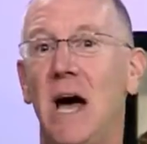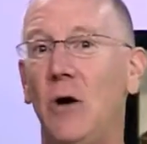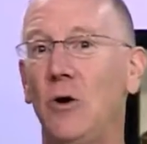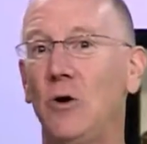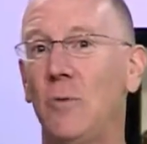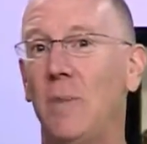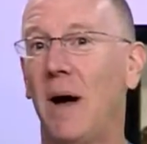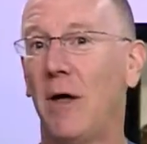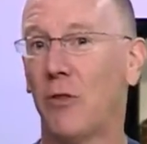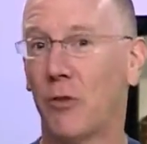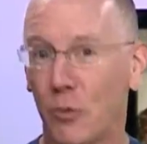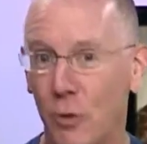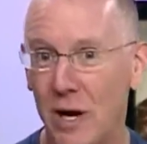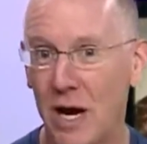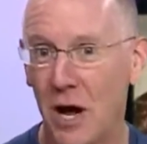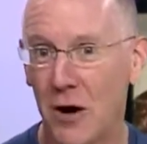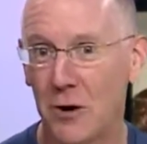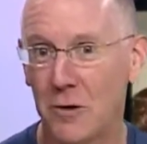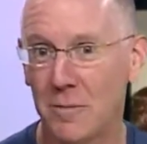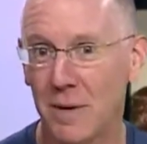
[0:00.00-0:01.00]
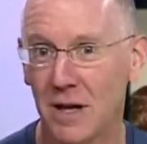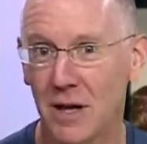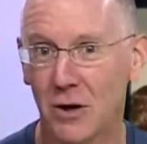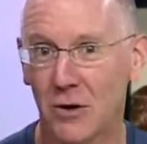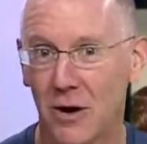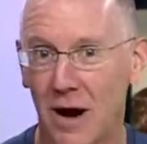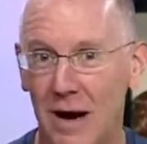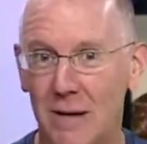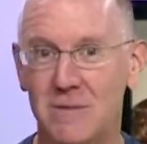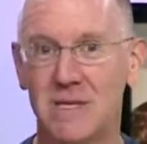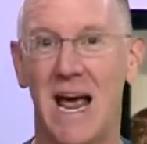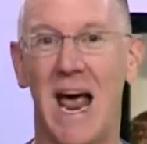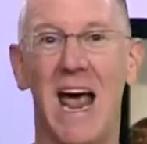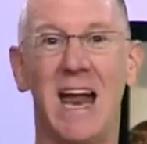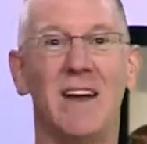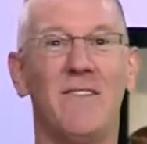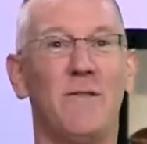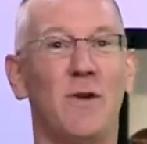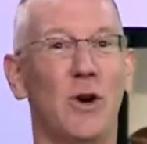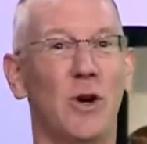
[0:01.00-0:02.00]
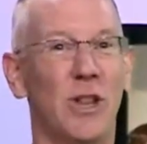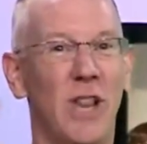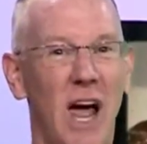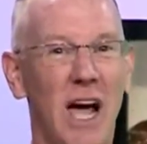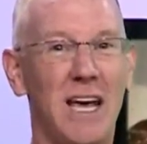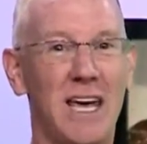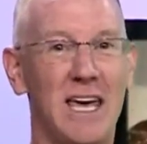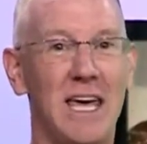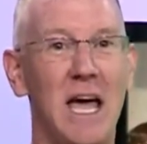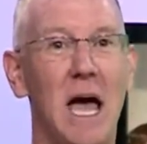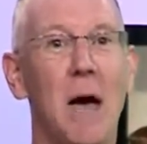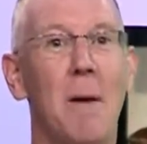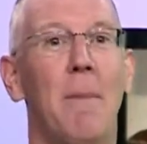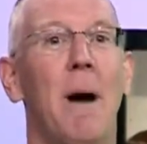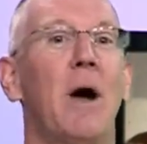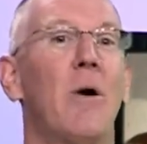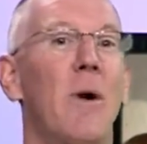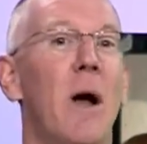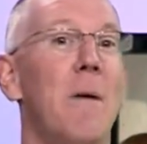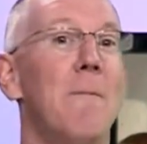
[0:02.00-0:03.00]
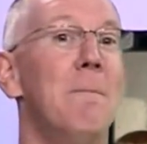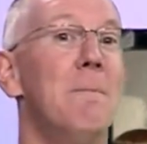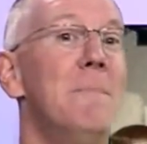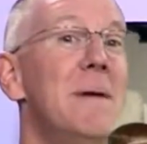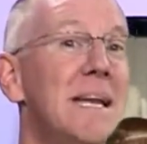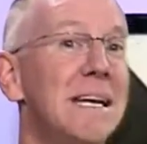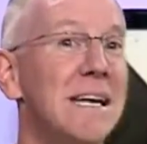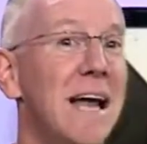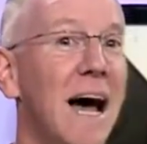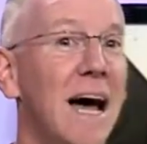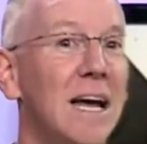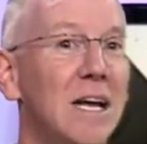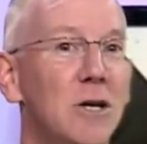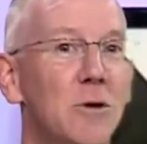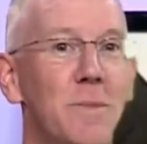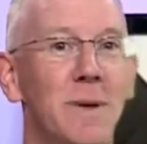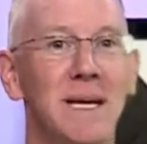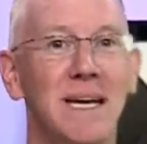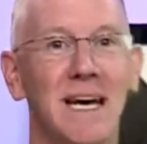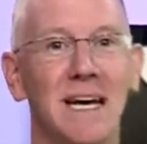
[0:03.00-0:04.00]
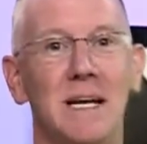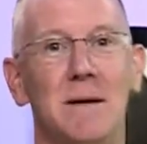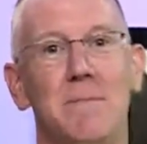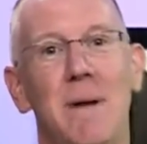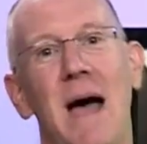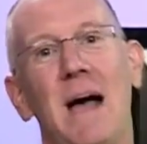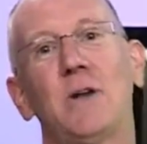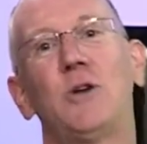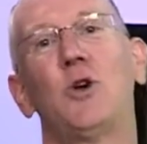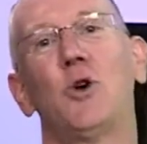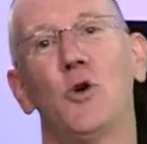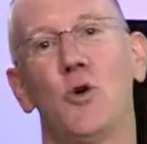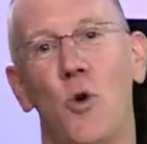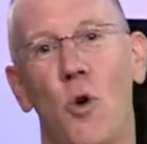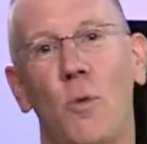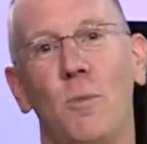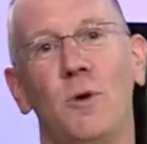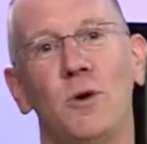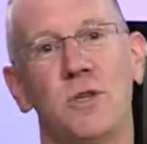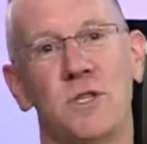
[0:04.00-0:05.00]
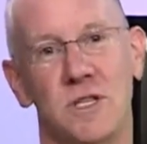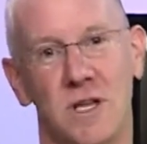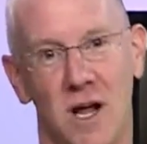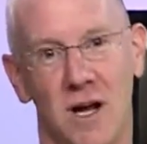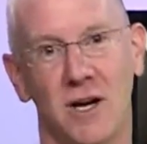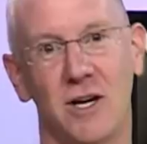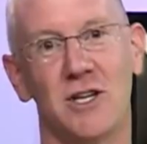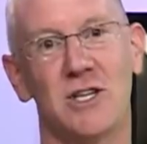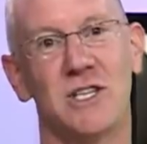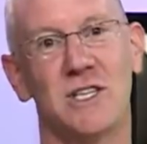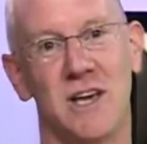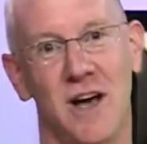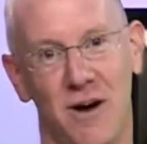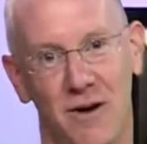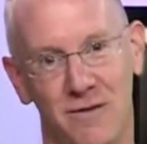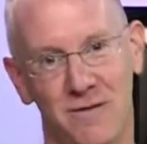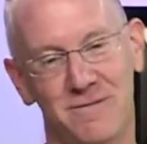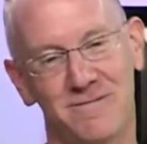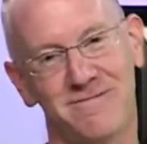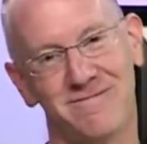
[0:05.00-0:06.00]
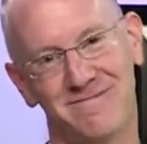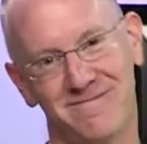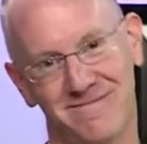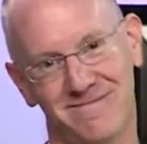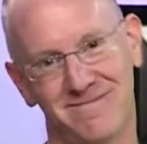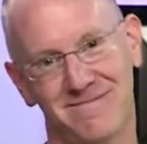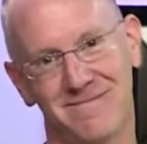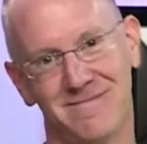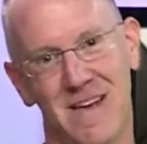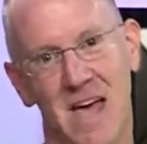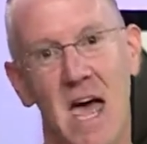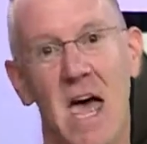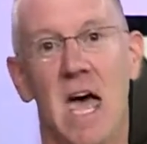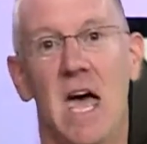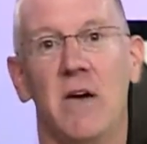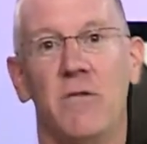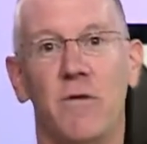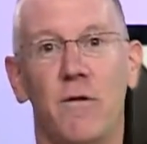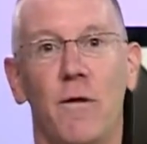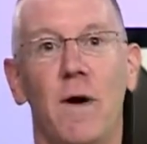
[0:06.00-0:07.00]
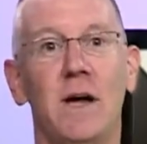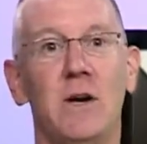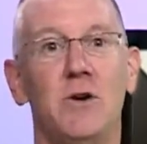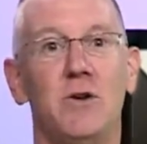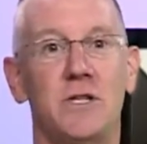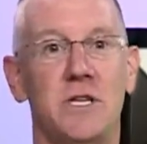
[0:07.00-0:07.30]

down to about 300 milligrams, and if you're lucky, by around midnight, you'd be getting back to your normal sluggish self. If you find